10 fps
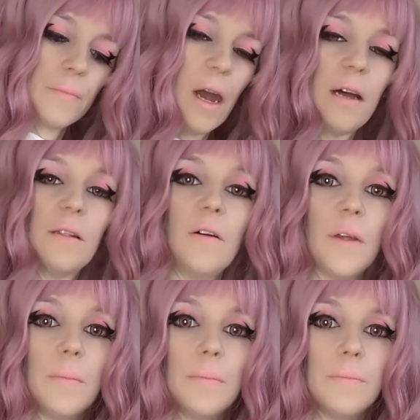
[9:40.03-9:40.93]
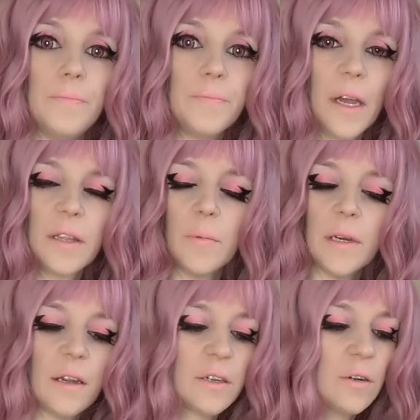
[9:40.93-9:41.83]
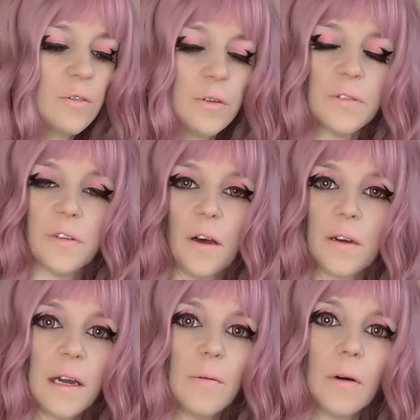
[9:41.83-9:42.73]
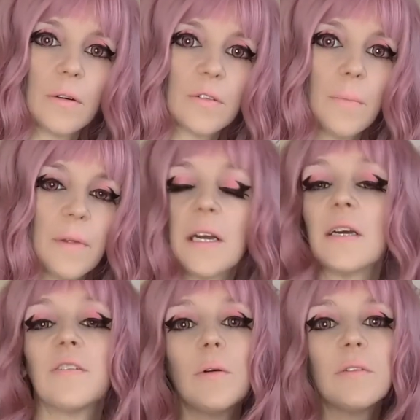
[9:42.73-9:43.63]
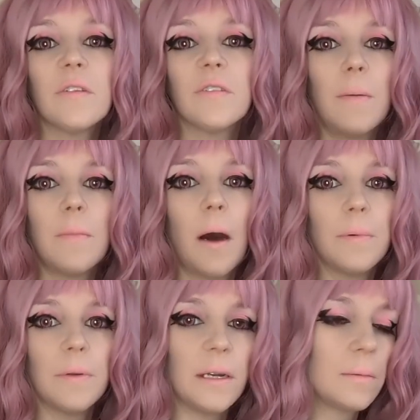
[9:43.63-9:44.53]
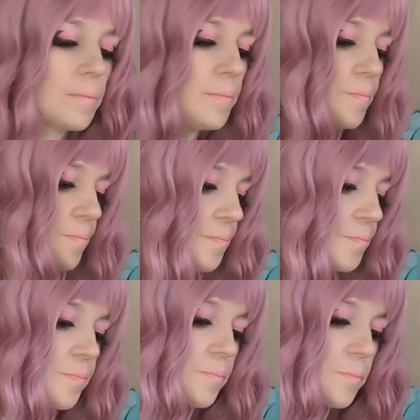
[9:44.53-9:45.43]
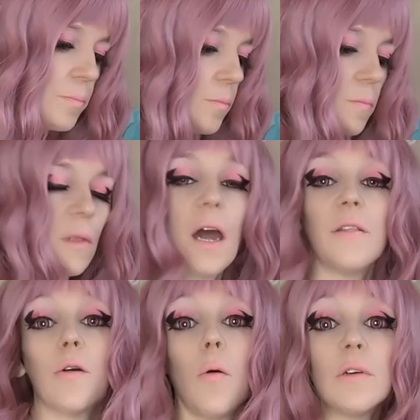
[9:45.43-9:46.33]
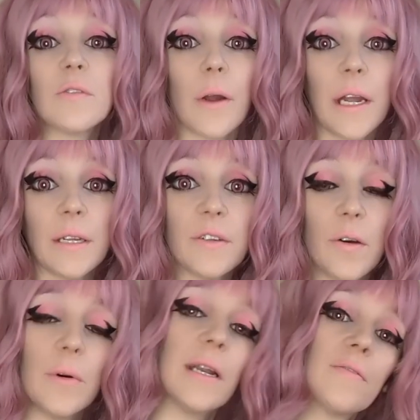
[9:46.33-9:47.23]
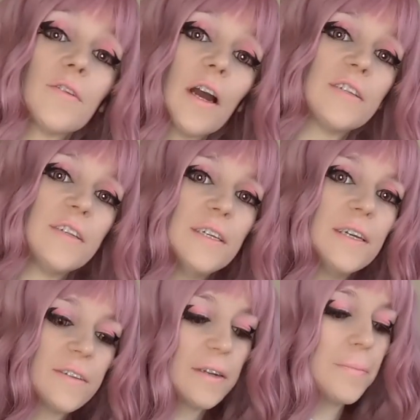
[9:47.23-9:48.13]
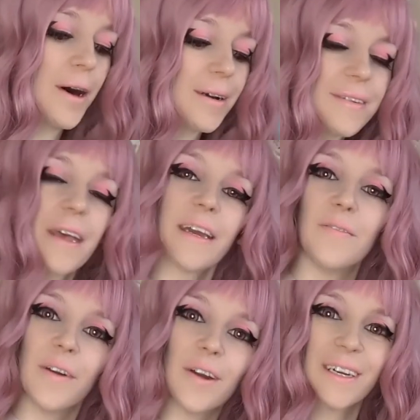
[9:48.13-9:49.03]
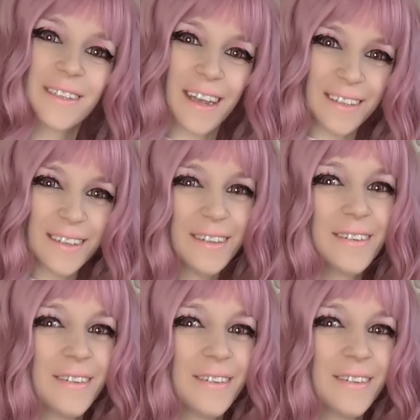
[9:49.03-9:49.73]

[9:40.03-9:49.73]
I love them. I think we had a Yuzu Sake one or something. It's always the same company. And they're always great. So whenever I see these in a box, I get very excited.